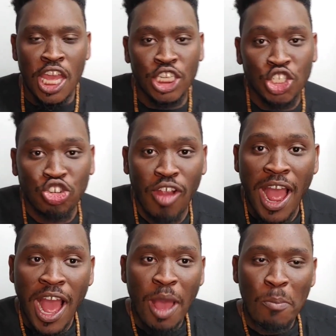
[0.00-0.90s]

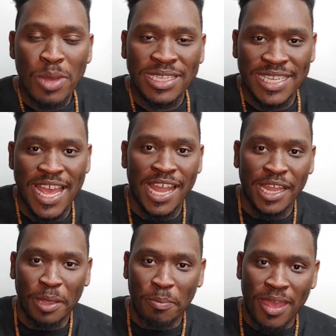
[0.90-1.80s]
Try
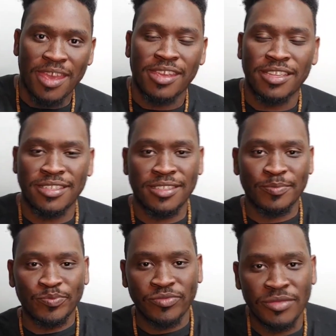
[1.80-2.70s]
metallic paints.
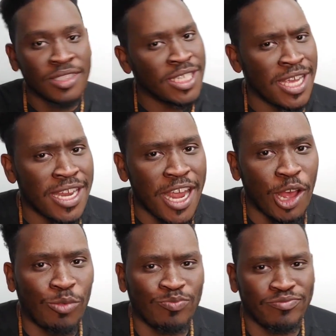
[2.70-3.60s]

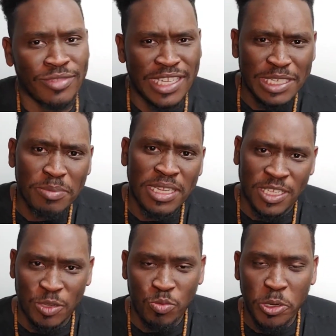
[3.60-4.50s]
Now, this may
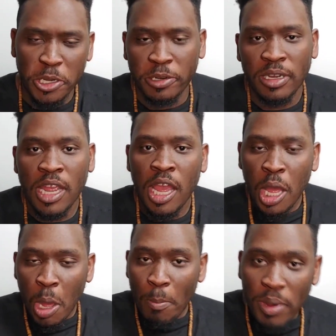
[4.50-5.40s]
seem weird,
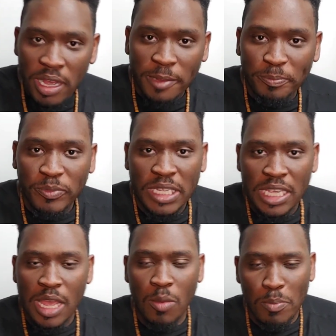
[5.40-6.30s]
but
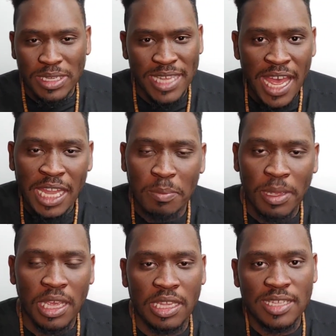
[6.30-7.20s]
metallic
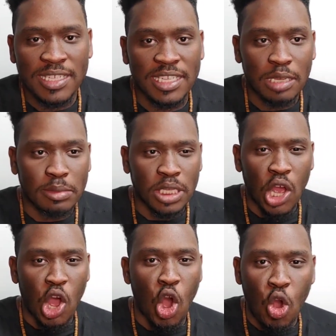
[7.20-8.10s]
paints seem to
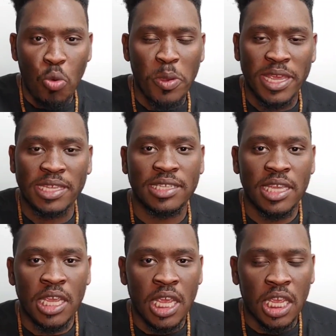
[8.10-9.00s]
always
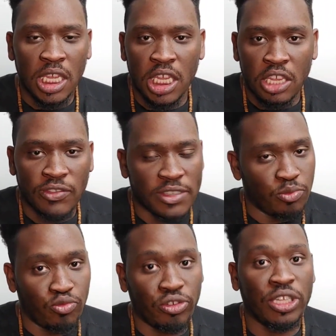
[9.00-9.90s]
give
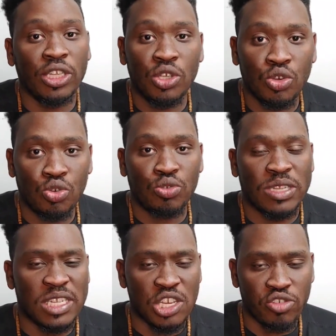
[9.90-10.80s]
some really cool
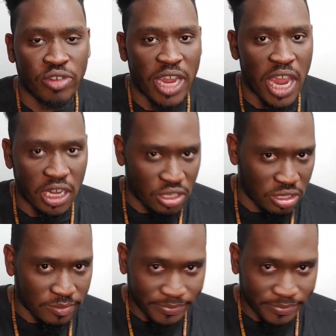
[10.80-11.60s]
cell reaction.